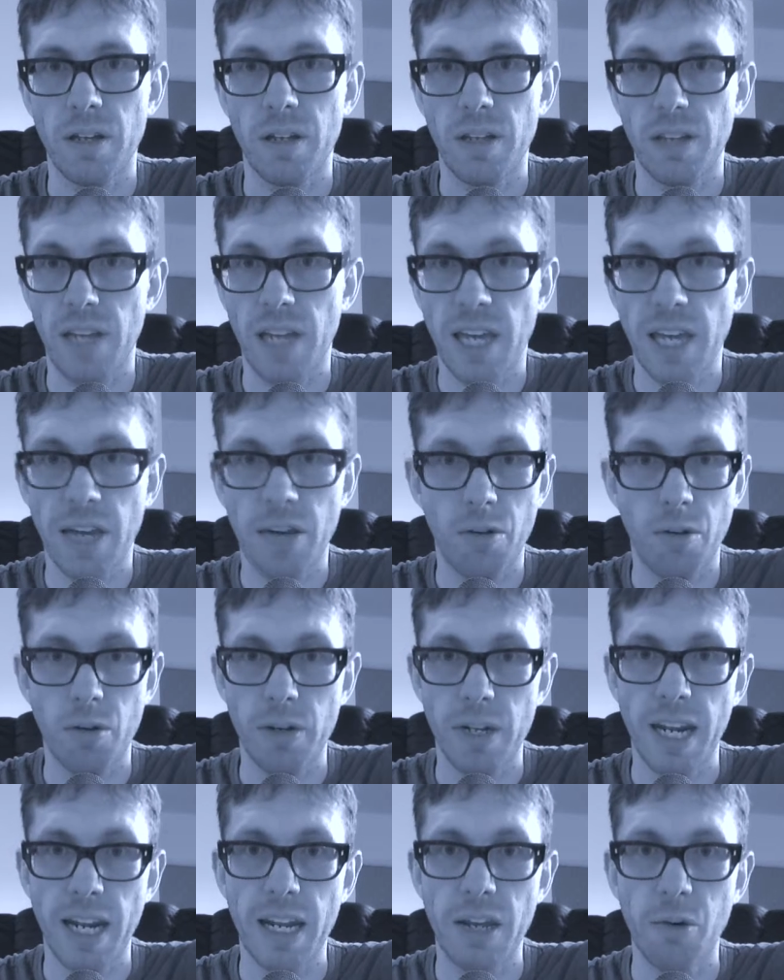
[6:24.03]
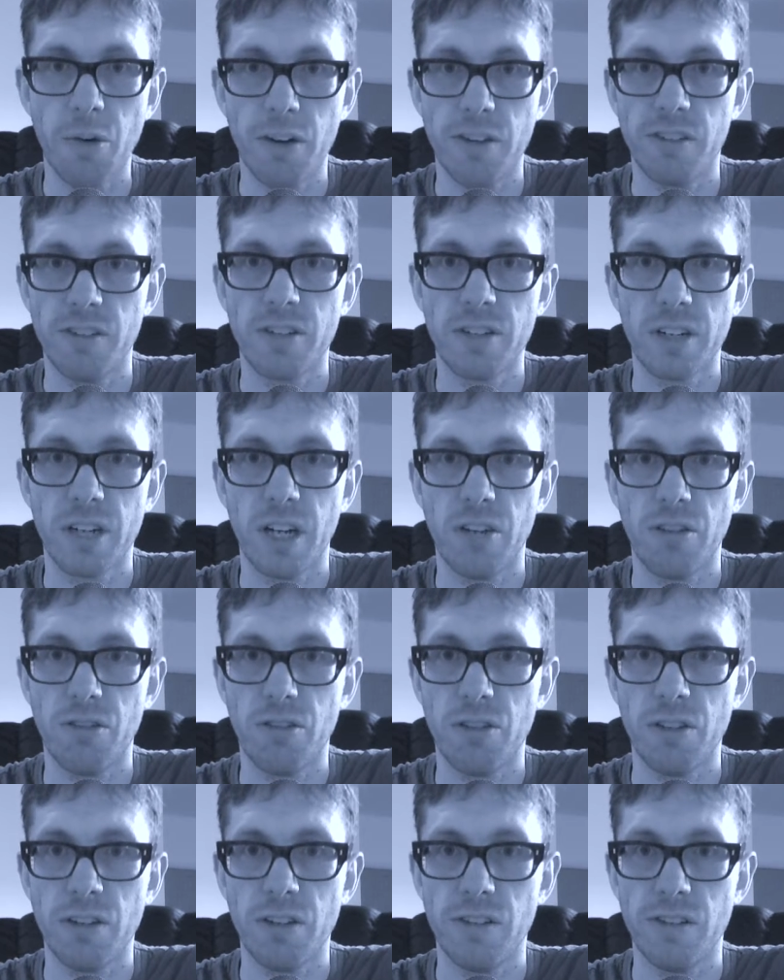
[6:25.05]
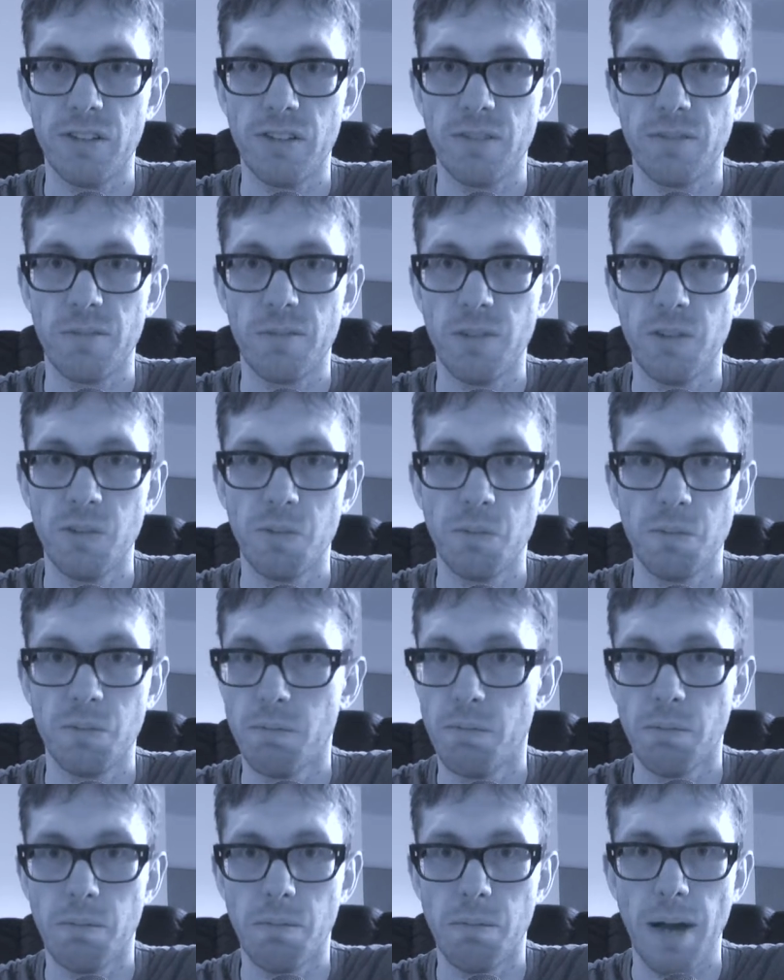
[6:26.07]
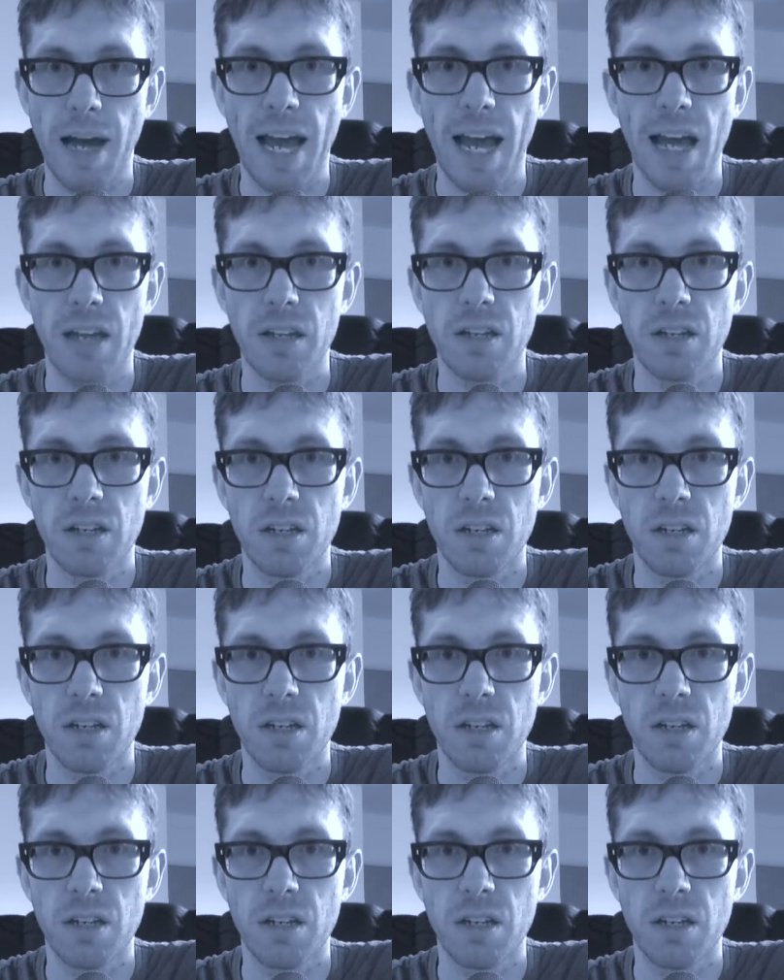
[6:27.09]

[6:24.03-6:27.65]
here or in any Western country is bad.